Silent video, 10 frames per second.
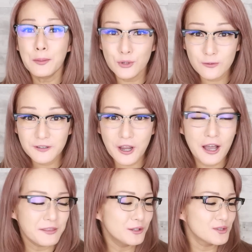Moving
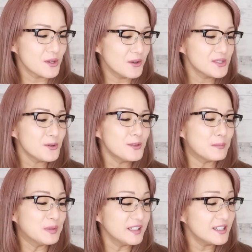on, there's also the
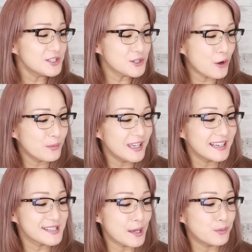please show me
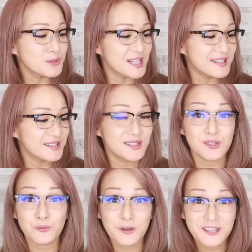example
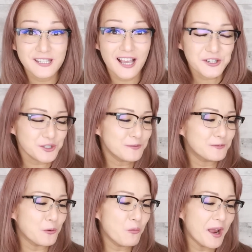sentences with section
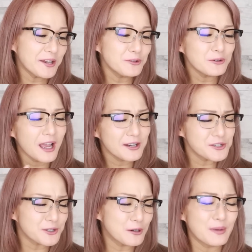for when you're not
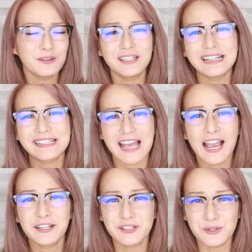sure about the
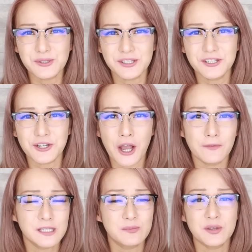exact usage
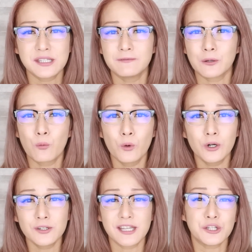of specific
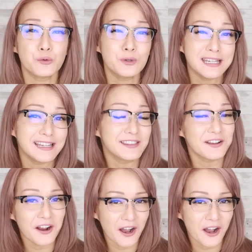words and you need the